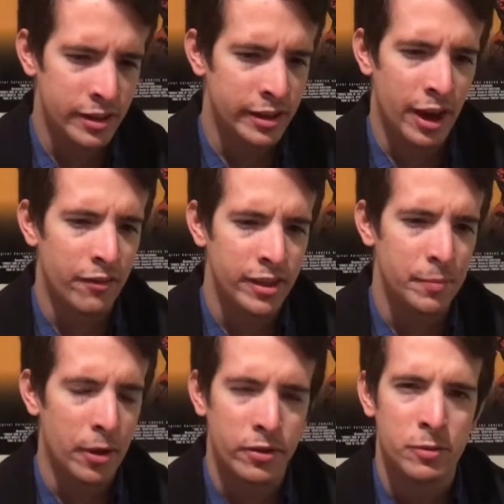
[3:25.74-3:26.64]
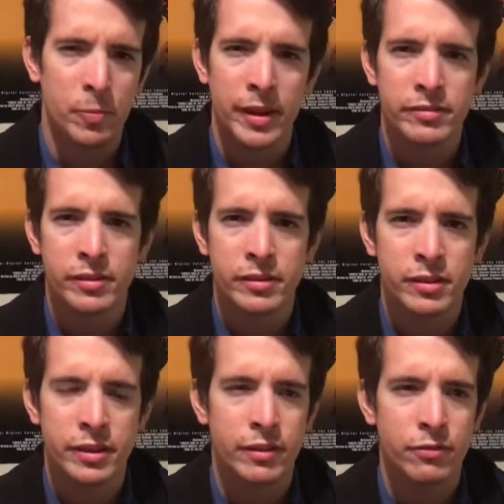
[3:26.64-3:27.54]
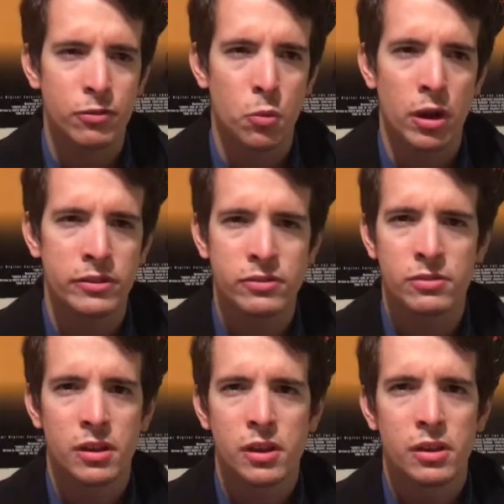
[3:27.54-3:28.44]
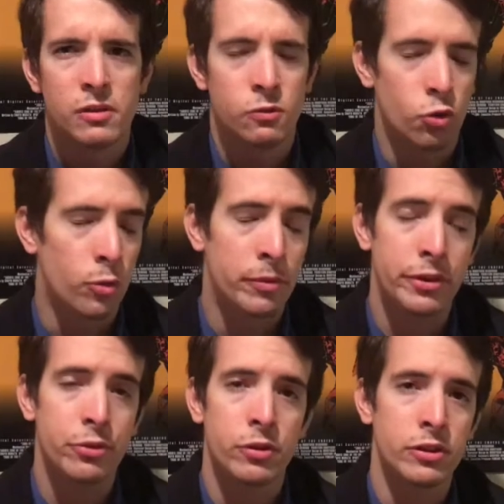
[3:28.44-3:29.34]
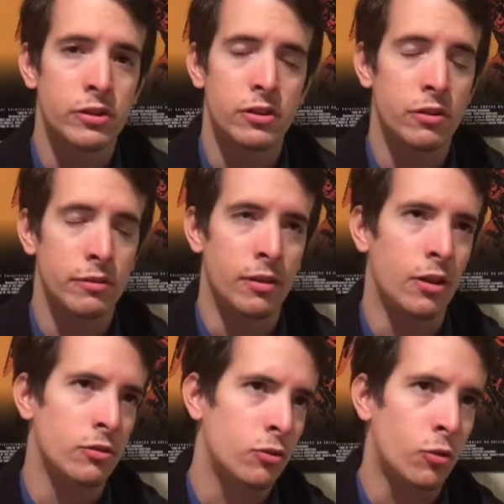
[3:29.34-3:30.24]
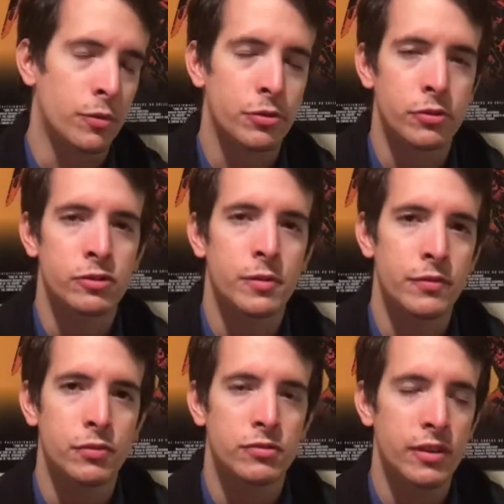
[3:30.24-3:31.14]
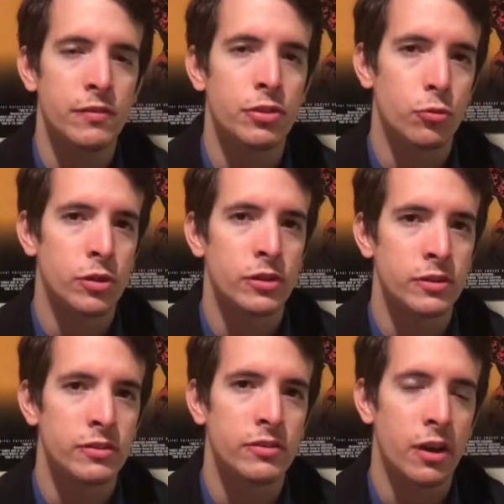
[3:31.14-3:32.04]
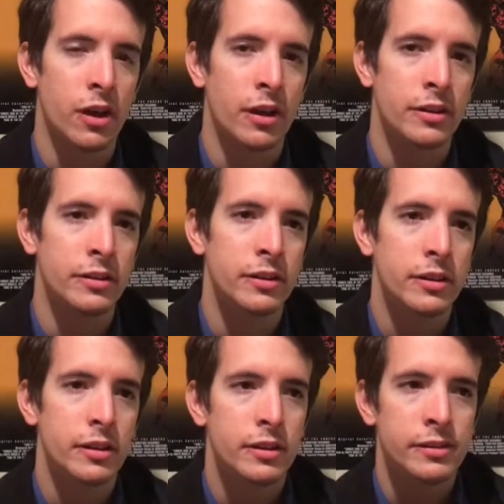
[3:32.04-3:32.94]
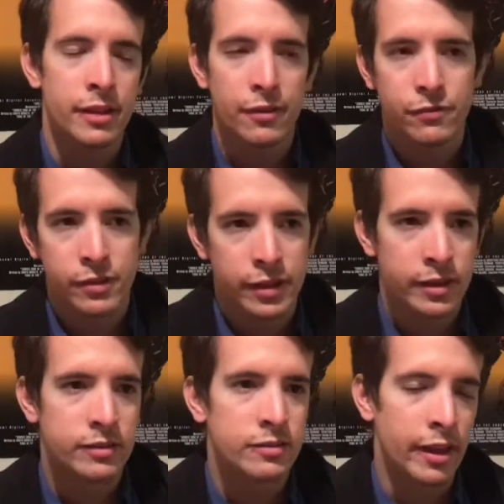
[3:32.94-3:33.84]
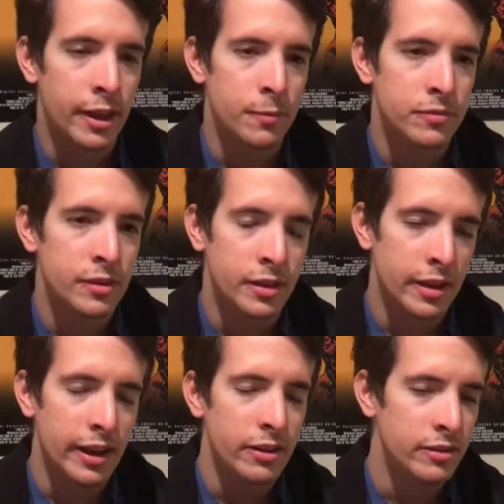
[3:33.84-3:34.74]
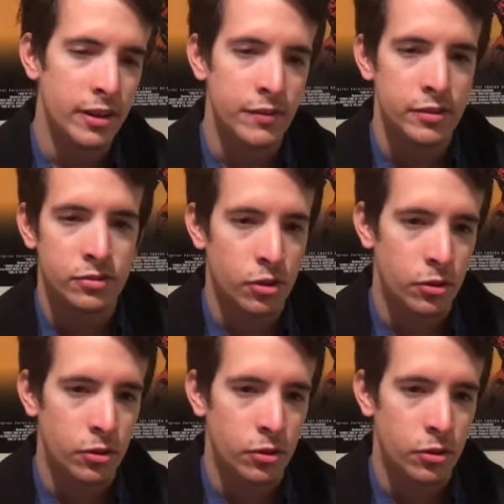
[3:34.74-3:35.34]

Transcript: Like everything about it is basic. Like if you watch not normal thrillers, but if you've seen thrillers on Netflix, AMC, like any TV